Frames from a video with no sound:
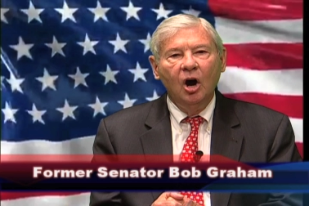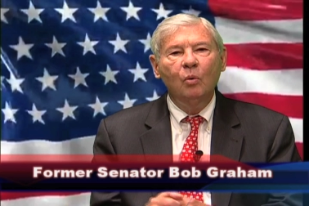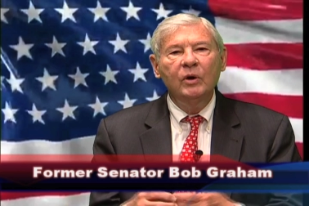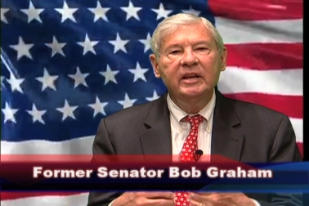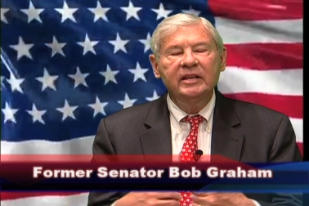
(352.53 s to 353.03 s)

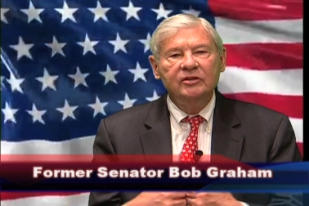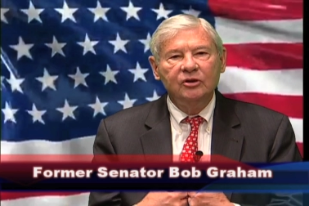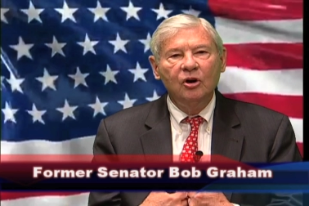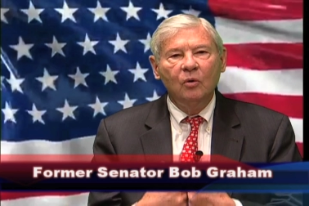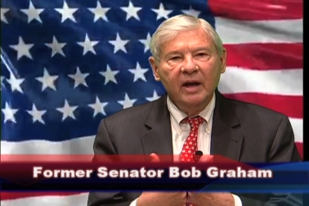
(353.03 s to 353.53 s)
we need to
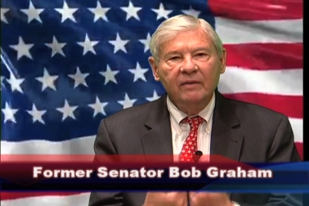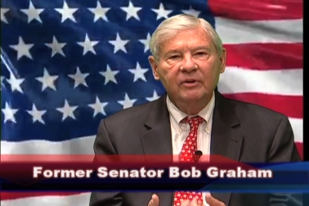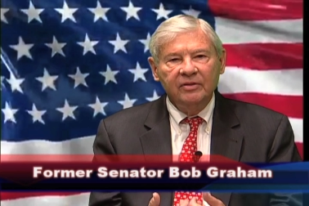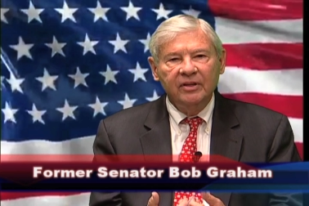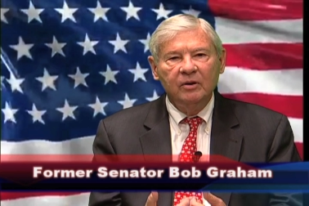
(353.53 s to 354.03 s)
know
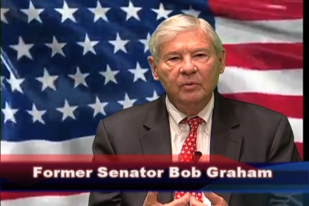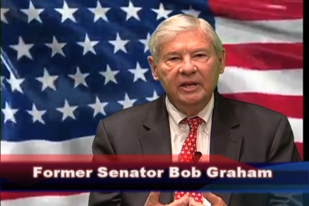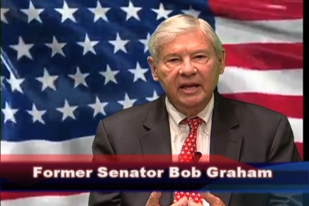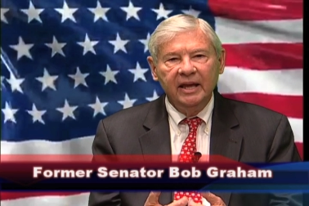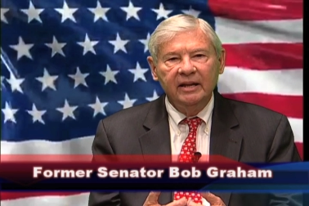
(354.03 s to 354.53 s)
everything we
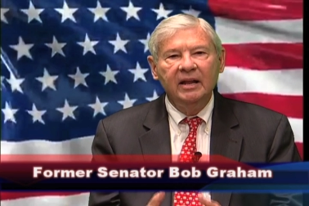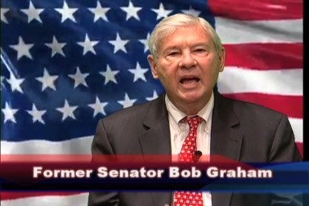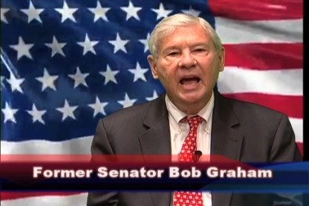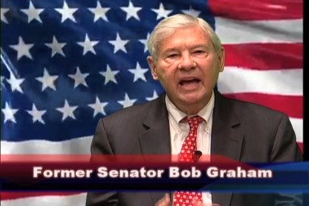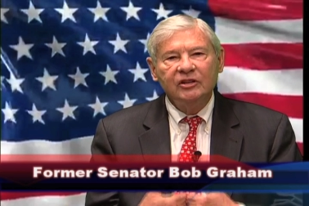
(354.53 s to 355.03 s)
can
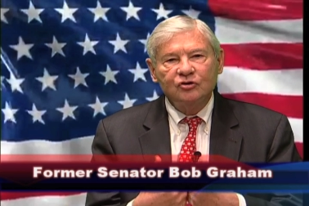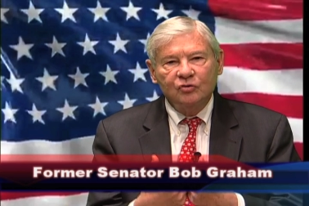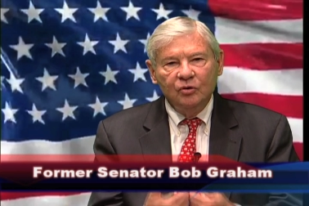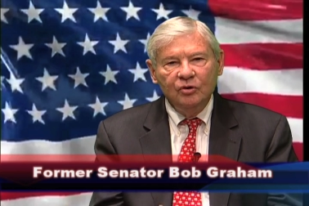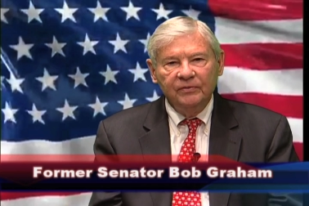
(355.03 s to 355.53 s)
as
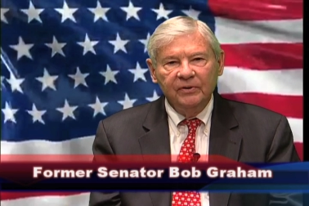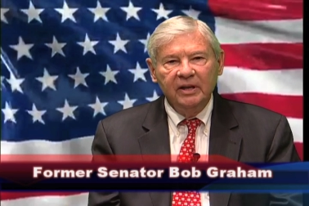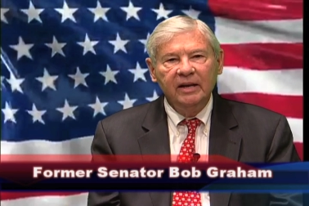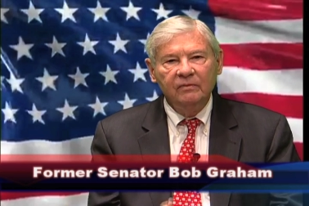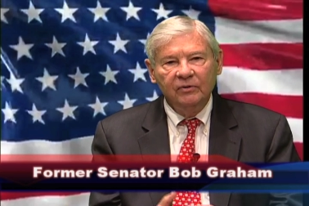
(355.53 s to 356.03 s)

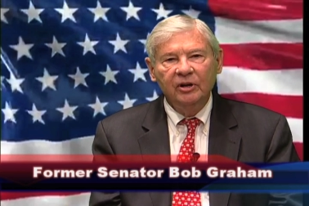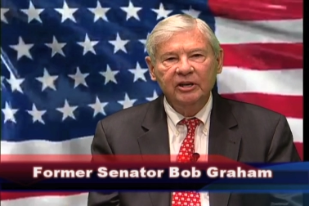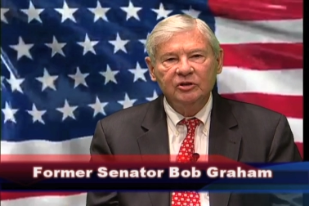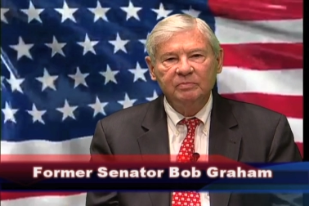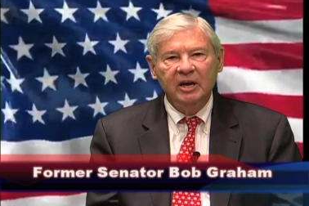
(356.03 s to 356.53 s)
truthfully and fully
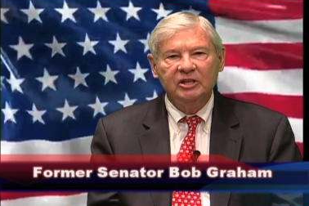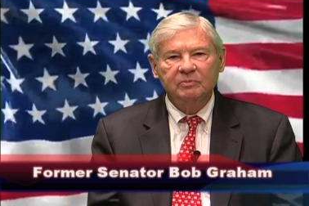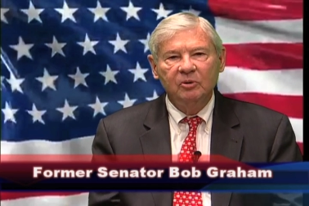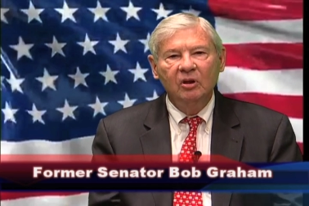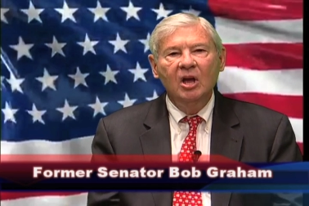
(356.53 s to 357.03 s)
as
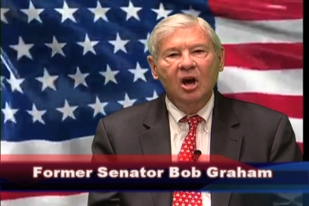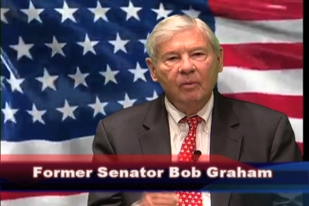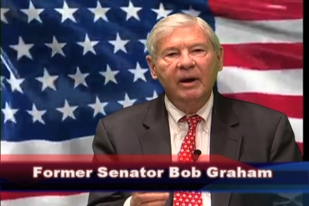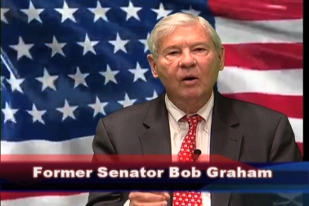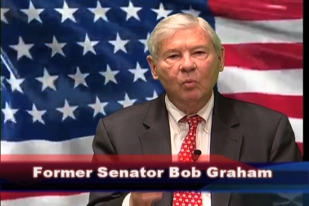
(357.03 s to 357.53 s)
possible
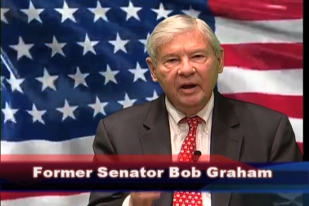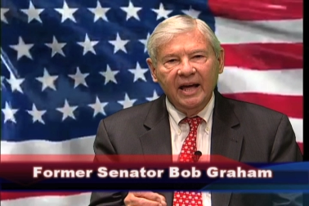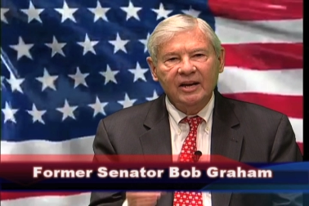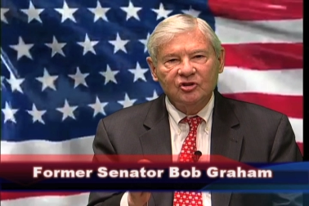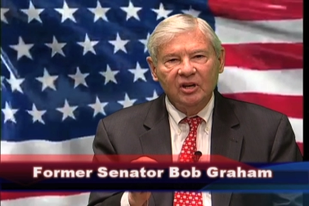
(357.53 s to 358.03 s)
about what
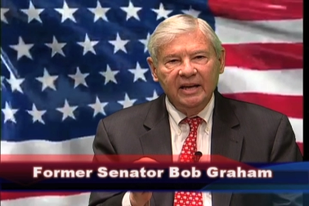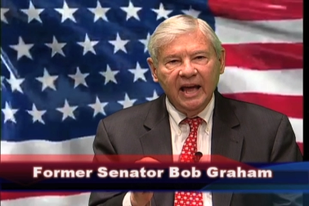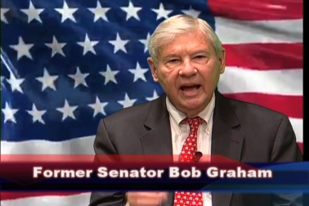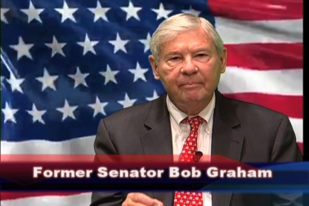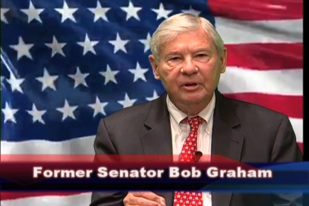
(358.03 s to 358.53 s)
actually
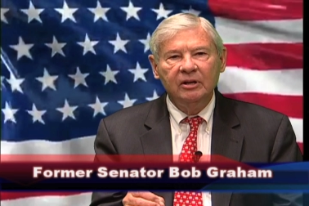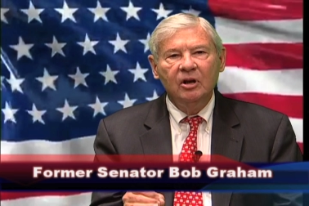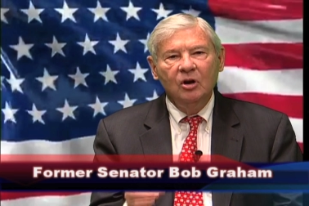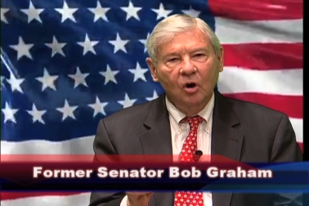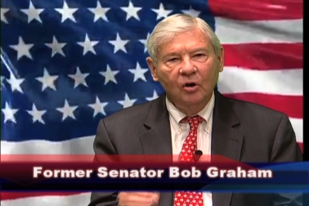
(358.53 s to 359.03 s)
happened
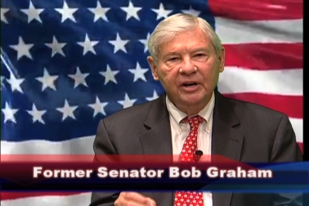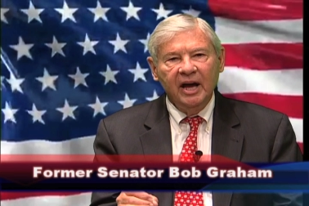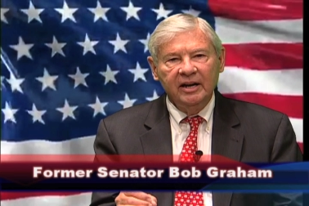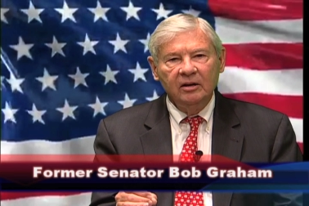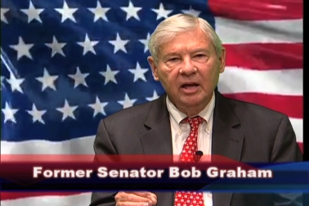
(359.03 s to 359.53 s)
on
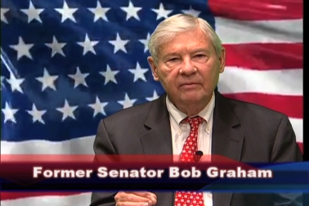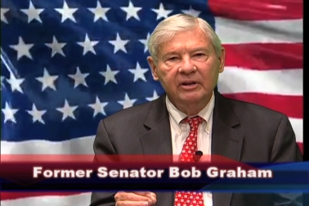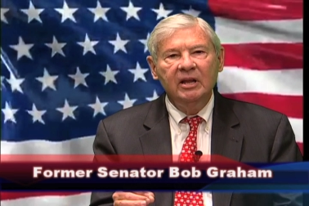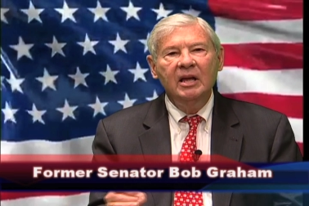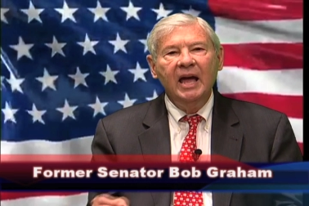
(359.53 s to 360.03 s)

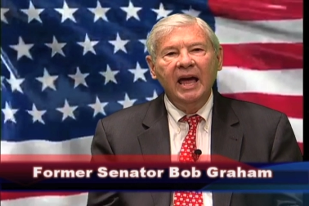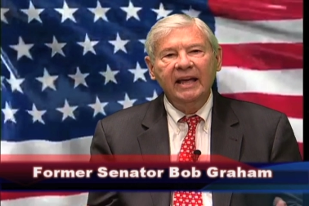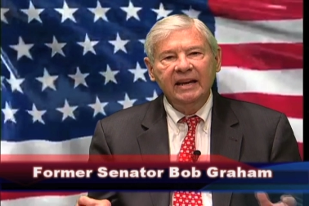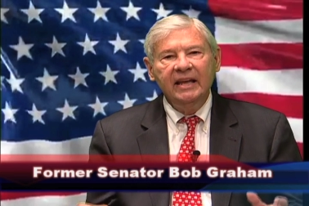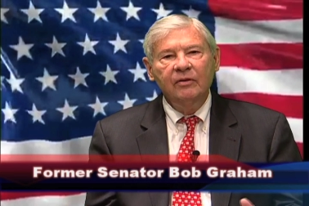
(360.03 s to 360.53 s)
9/11
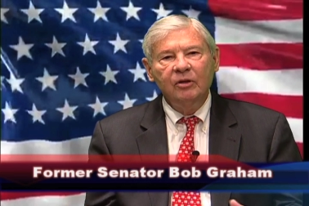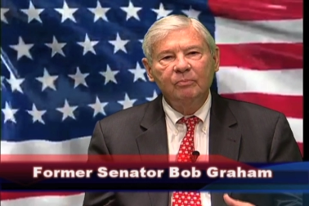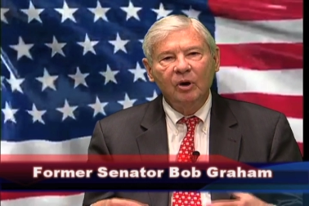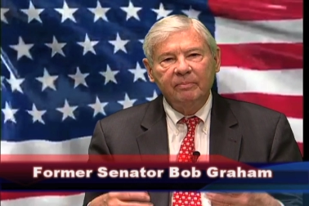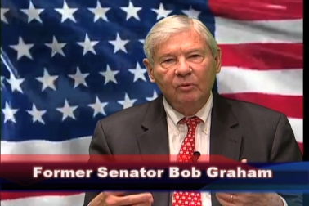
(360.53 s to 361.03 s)
and in the
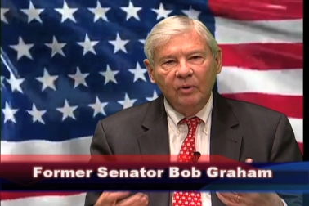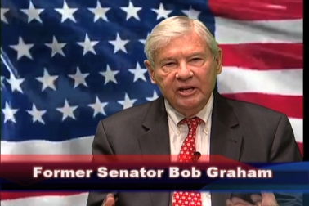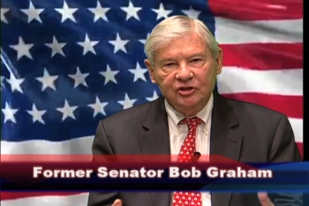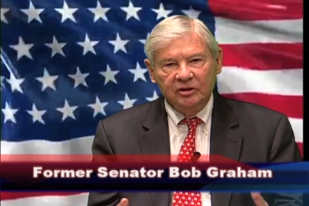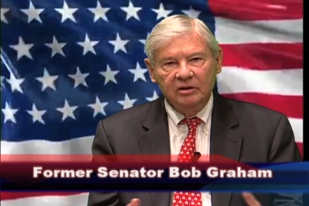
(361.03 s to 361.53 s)

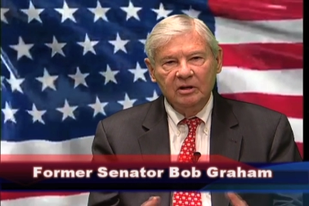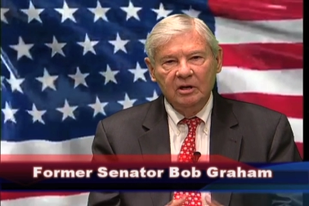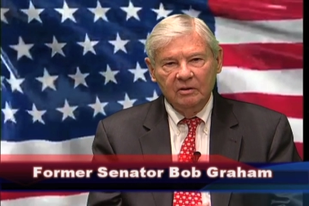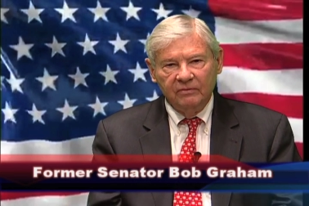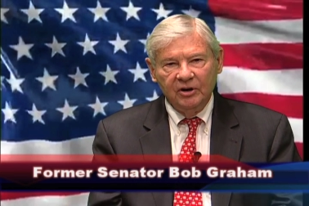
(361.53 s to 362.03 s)
preparation
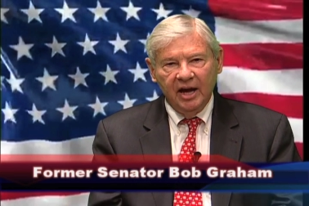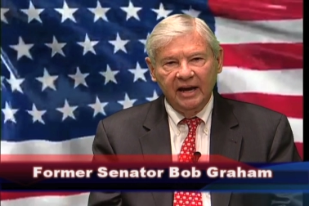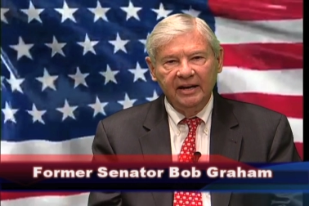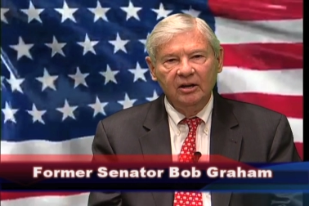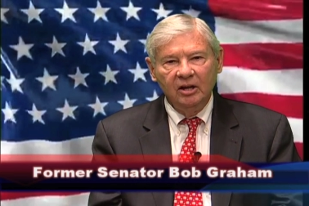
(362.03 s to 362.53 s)
for
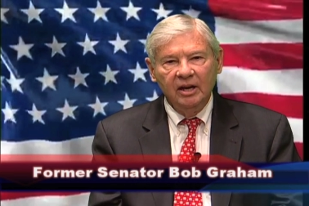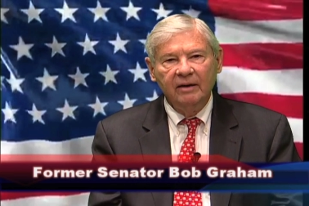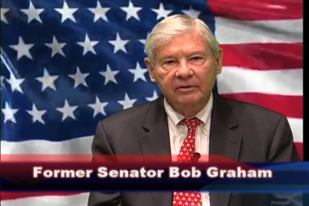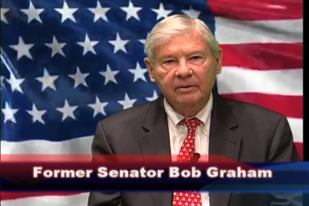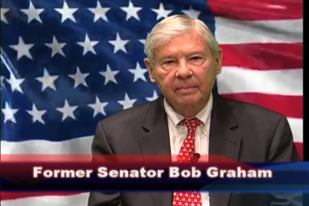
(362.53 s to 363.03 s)
9/11.